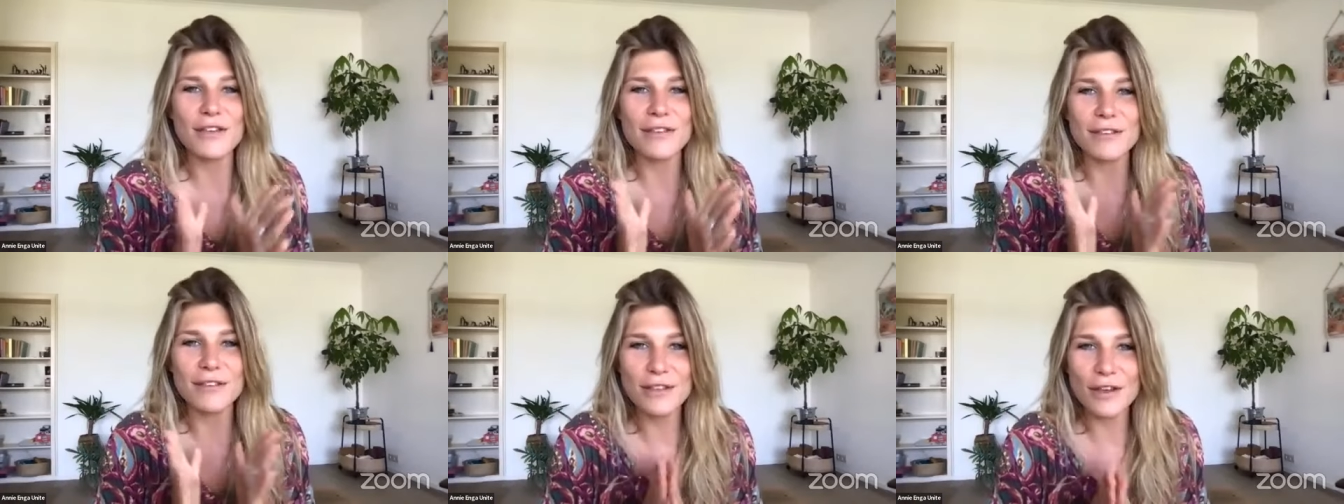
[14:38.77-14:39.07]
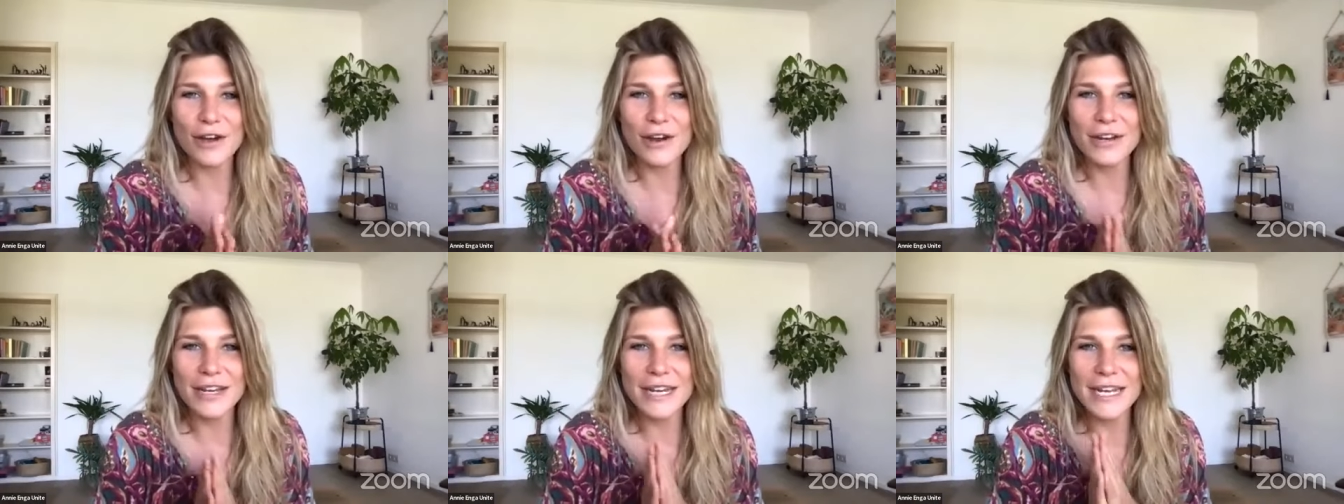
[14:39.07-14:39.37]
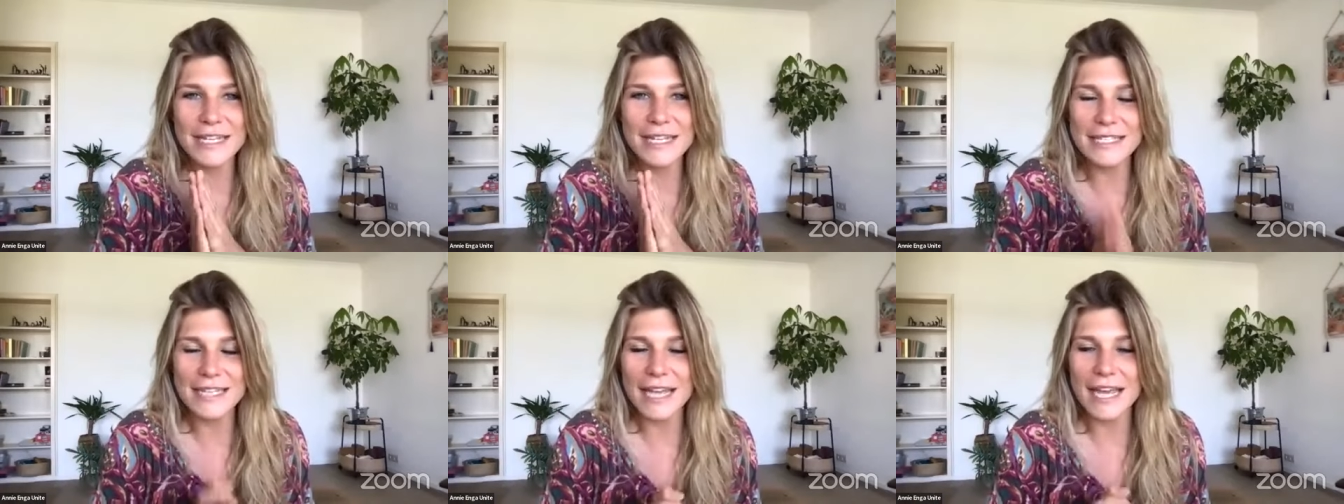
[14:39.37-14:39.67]
a
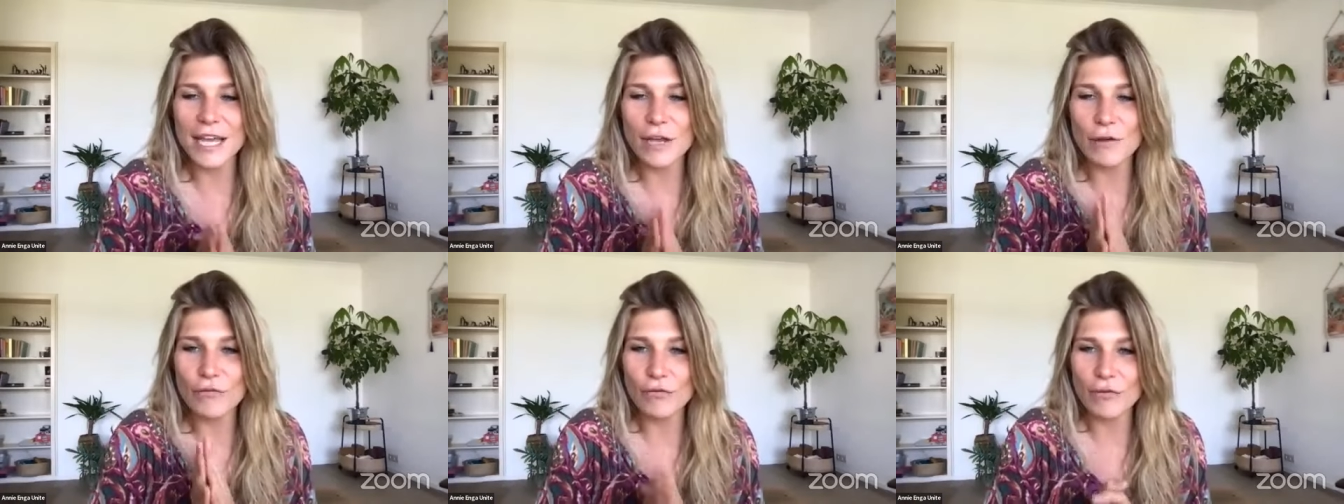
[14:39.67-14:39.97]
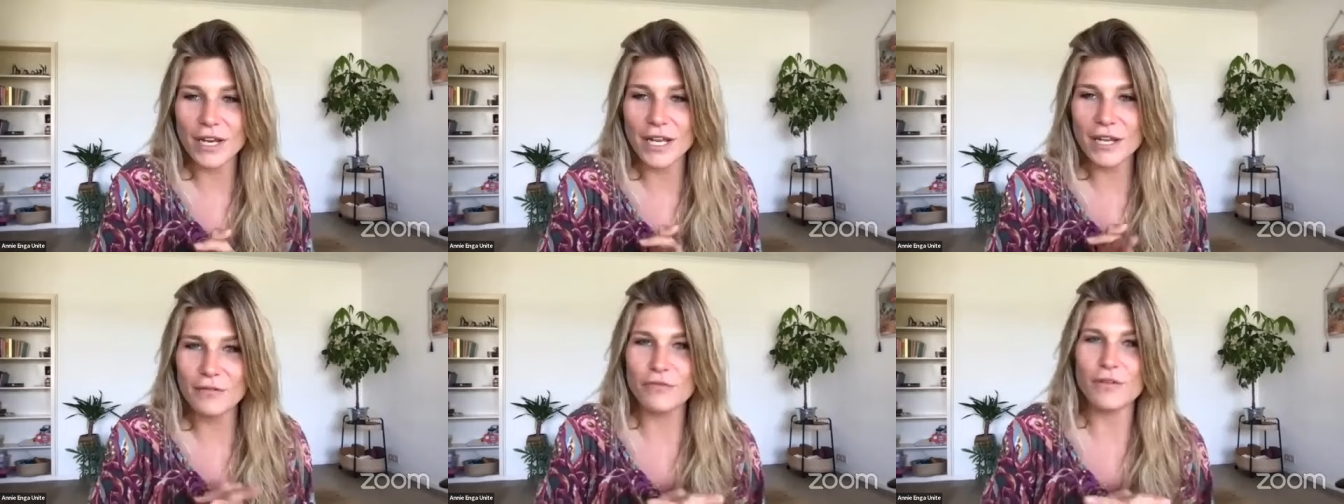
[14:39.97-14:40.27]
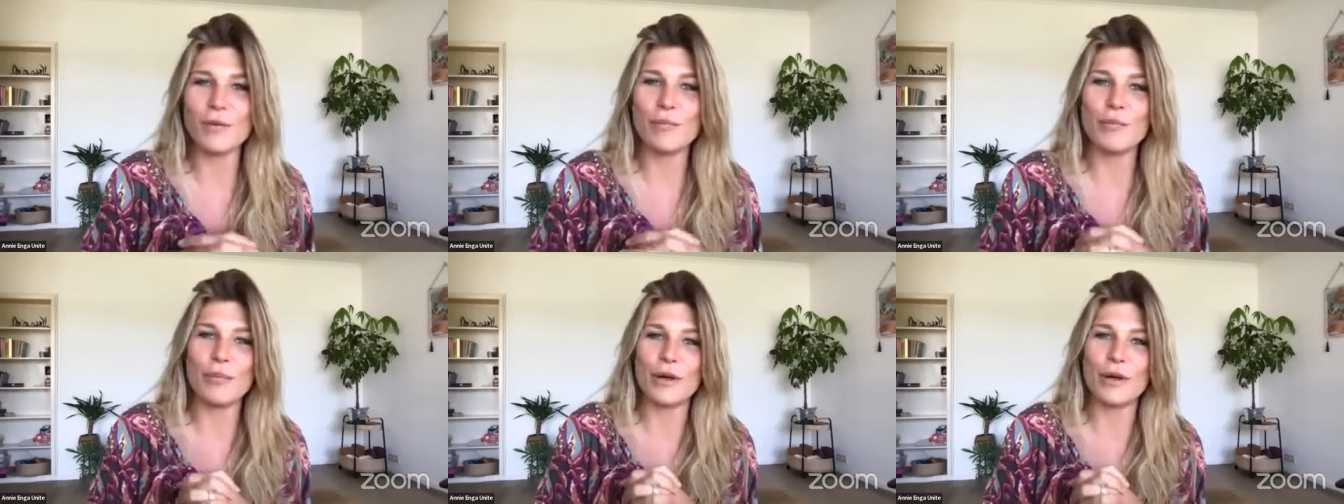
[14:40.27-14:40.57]
30-day
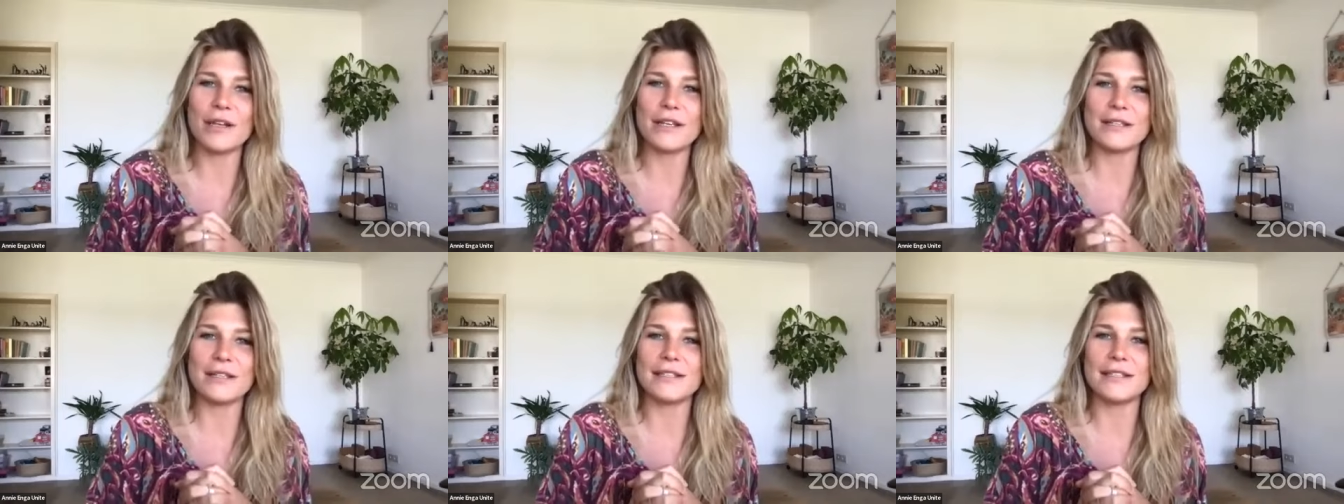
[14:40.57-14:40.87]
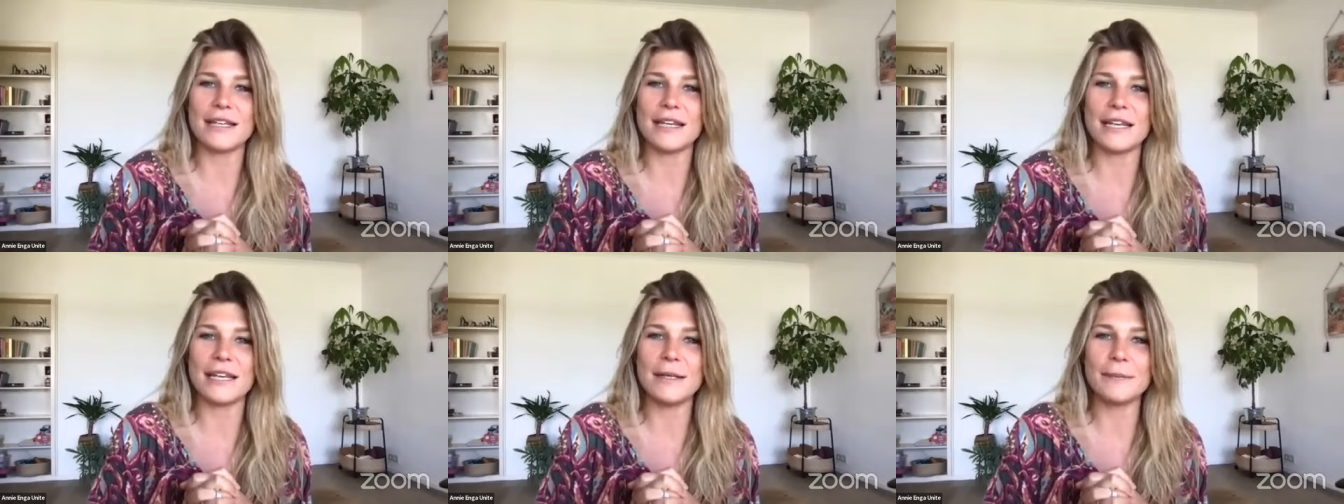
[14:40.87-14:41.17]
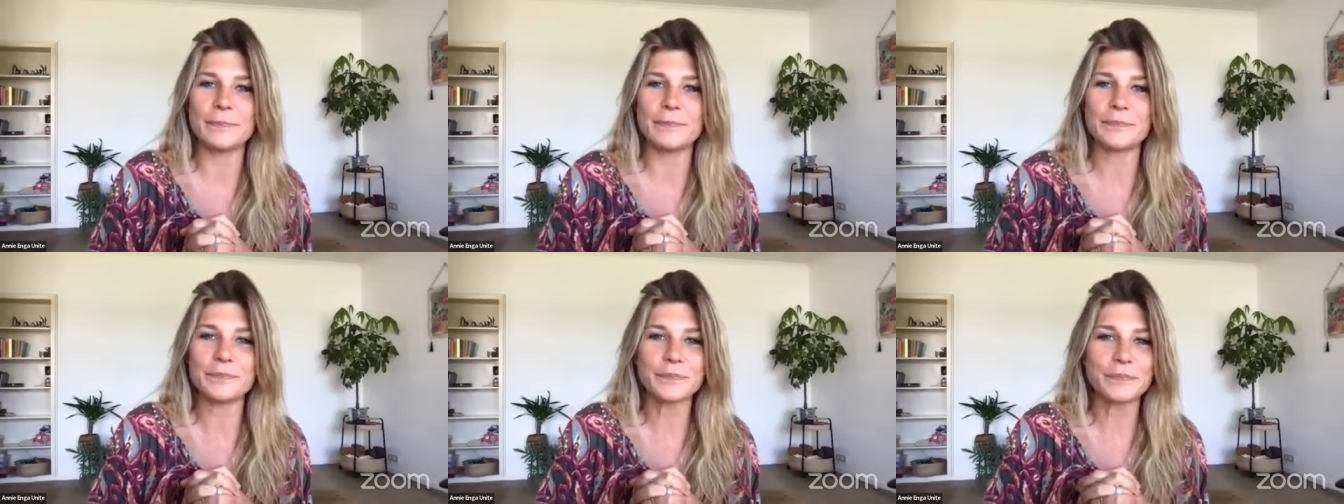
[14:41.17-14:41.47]
refund
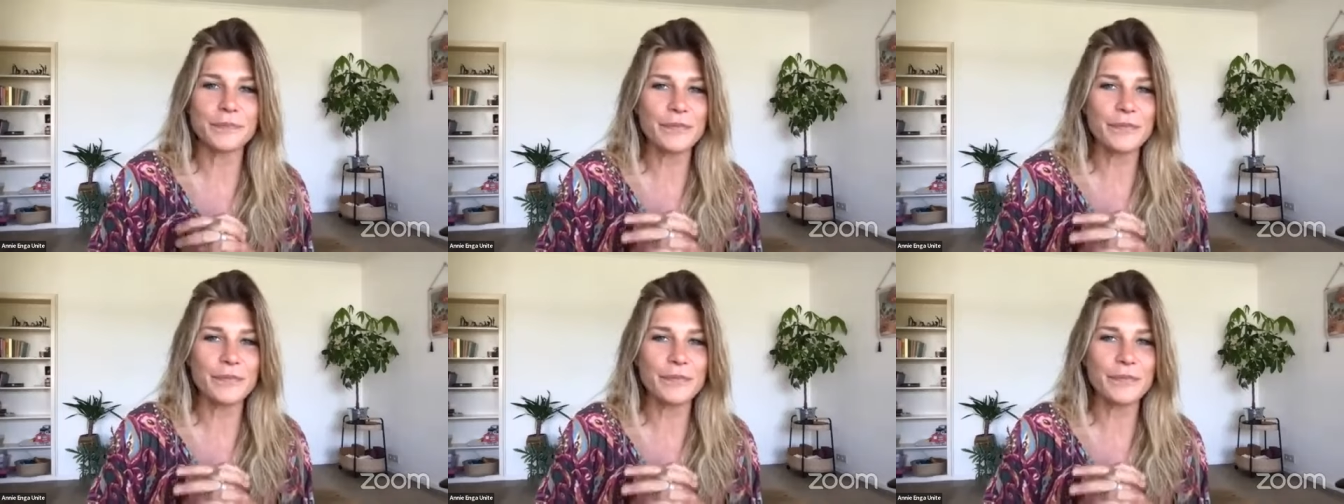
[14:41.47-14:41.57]
policy,